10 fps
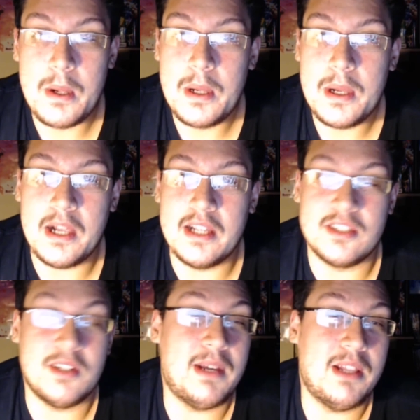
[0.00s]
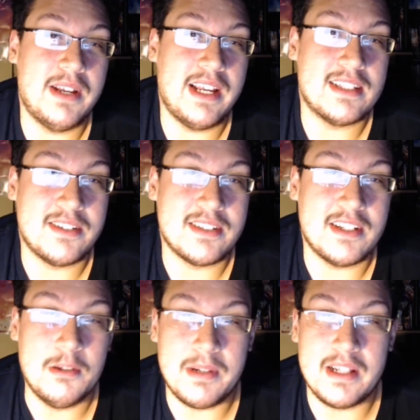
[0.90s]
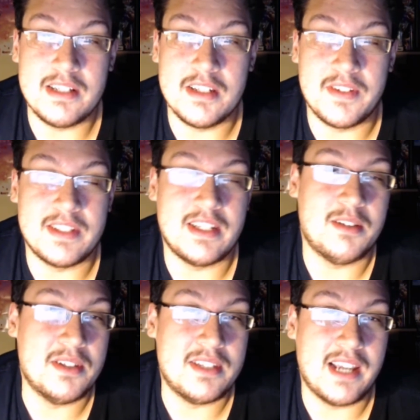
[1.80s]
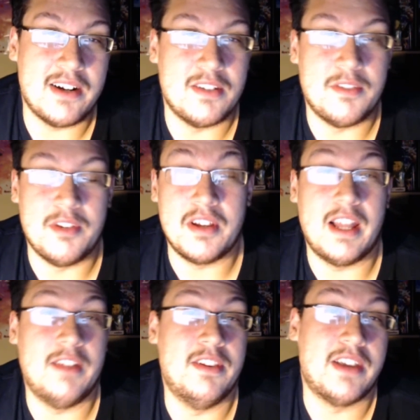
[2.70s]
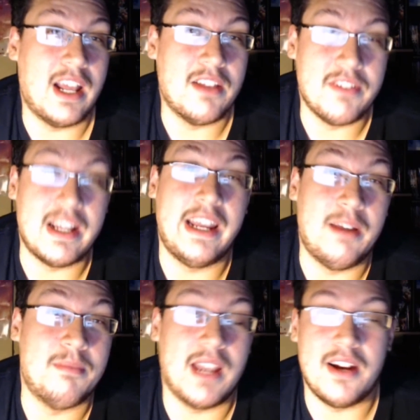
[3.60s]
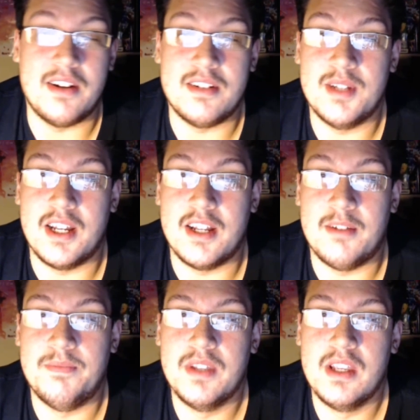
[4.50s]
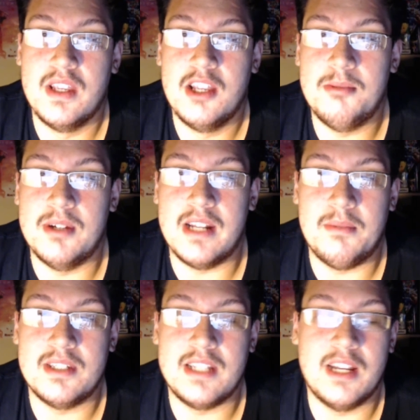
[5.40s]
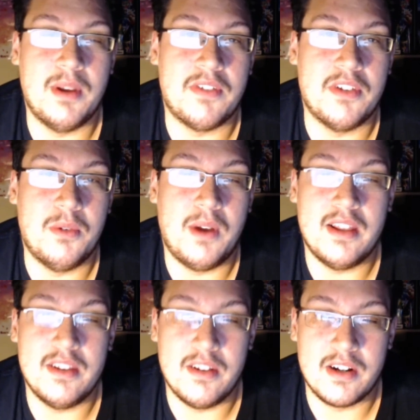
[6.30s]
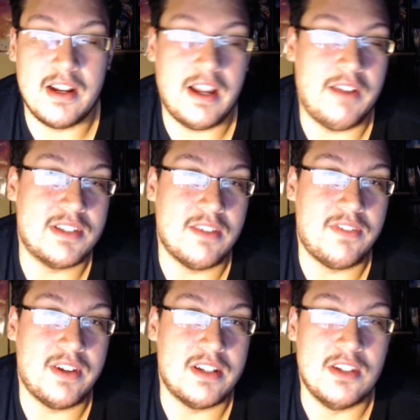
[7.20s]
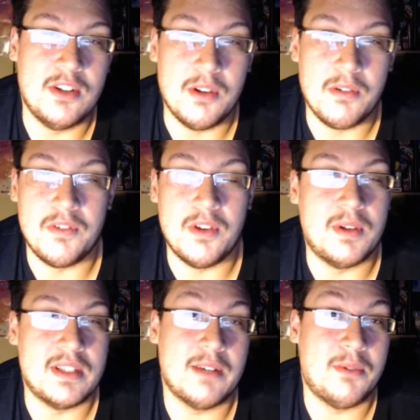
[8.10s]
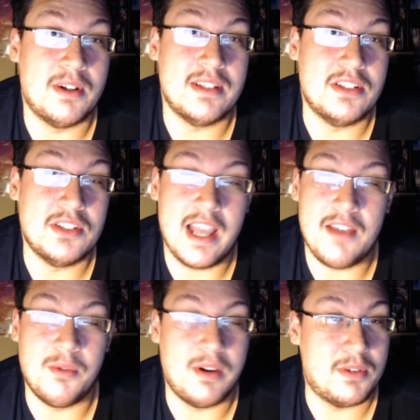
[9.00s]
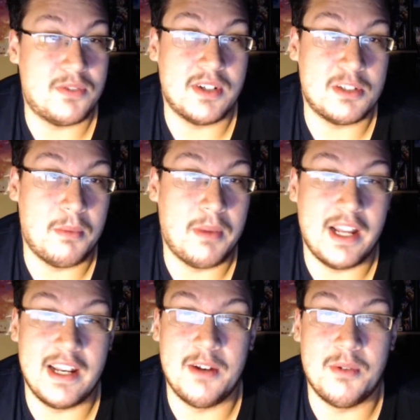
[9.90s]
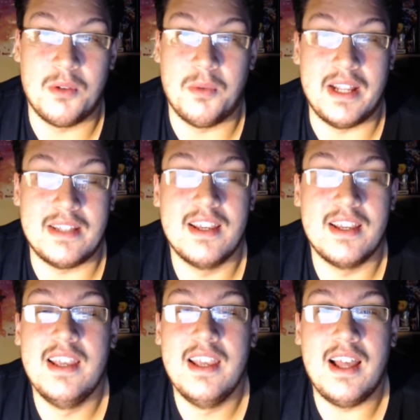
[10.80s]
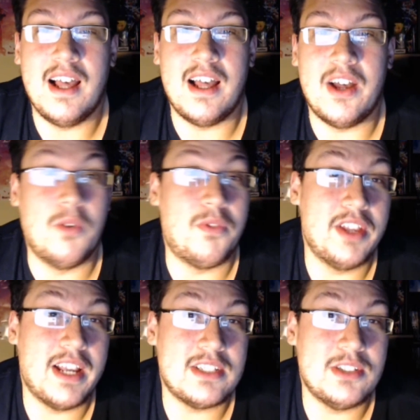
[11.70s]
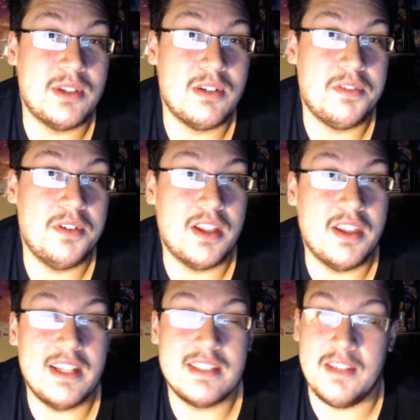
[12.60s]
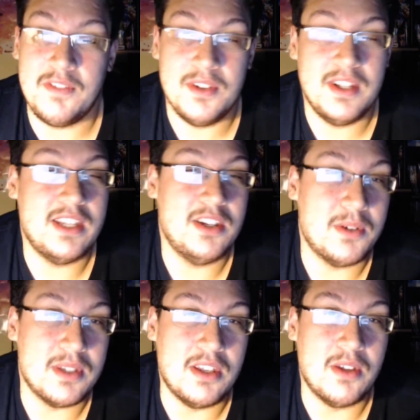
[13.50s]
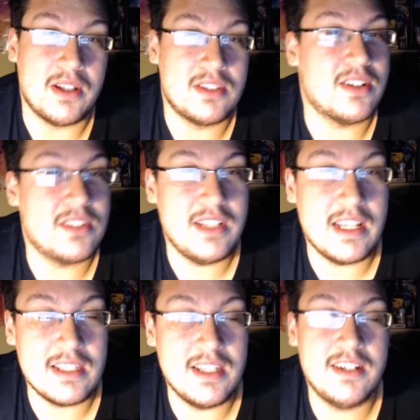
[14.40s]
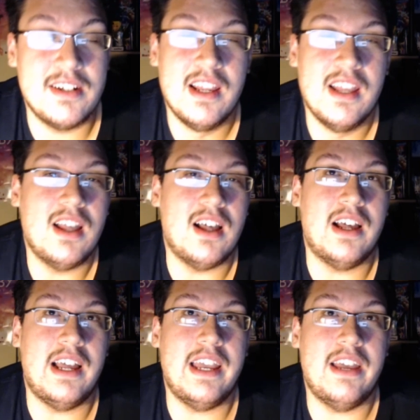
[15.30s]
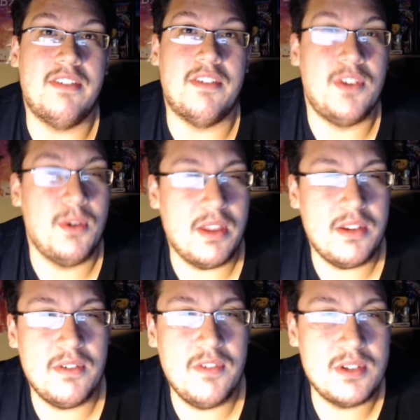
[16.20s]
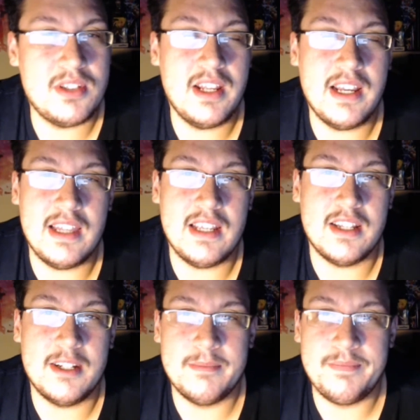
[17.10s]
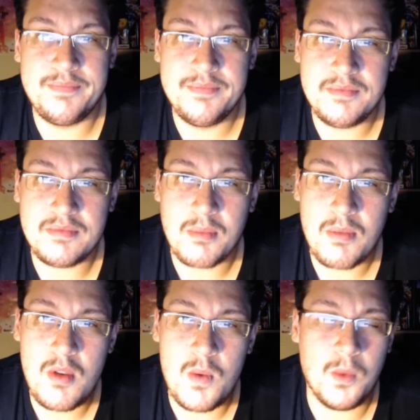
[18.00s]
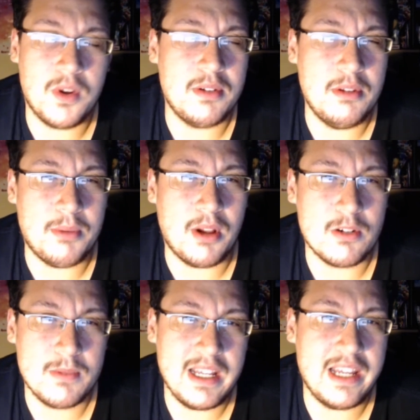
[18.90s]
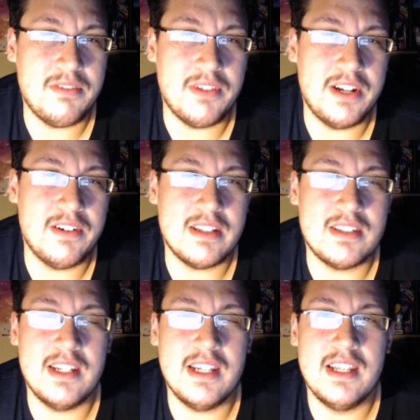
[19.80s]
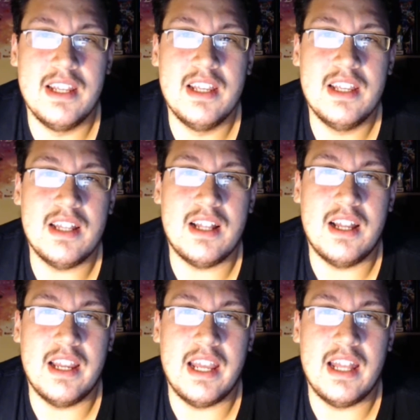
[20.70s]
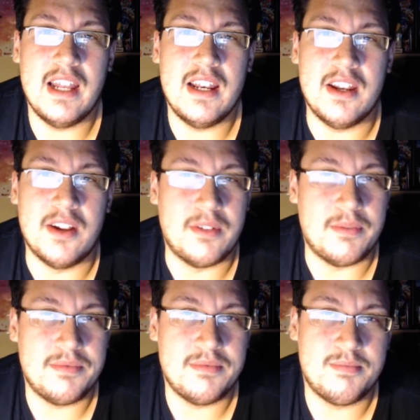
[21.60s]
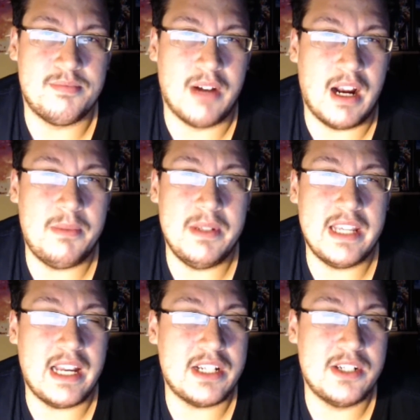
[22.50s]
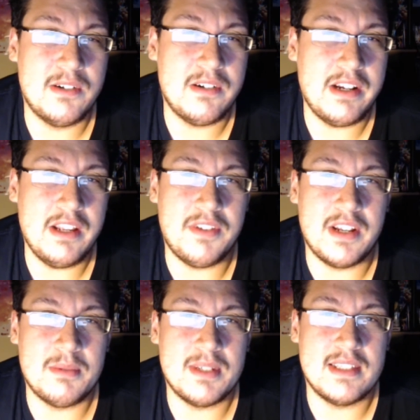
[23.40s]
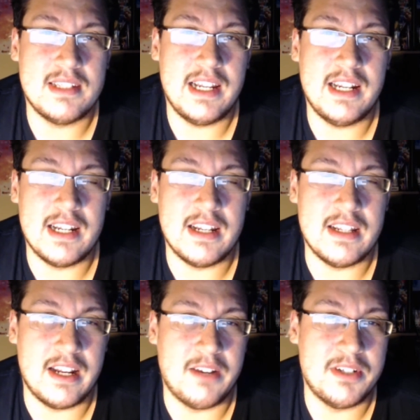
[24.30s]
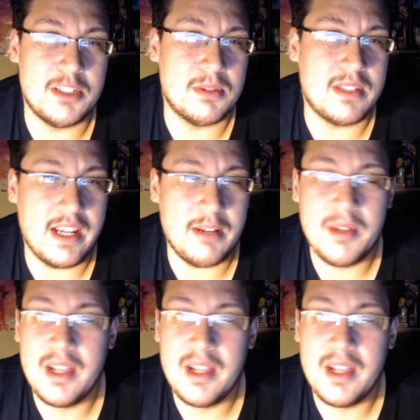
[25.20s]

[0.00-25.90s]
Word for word: Uh, so by the way, guys and girls, I do apologize if I sound a little tired or I look I look out of it. I am tired. Um, but I'm gonna stay awake for a little while longer. Obviously, I figured to do the review because I wanted to just have it when it was fresh in my mind. I didn't want to wait. Uh, hopefully, you guys enjoyed the review nonetheless. If you did, you know what to do. I'll talk to you guys later. Uh, I have a few other reviews today. I think um, Welcome to the Ballroom I have later out today, uh, and then you know probably Kakegurui if it comes out tonight at a, at a reasonable time.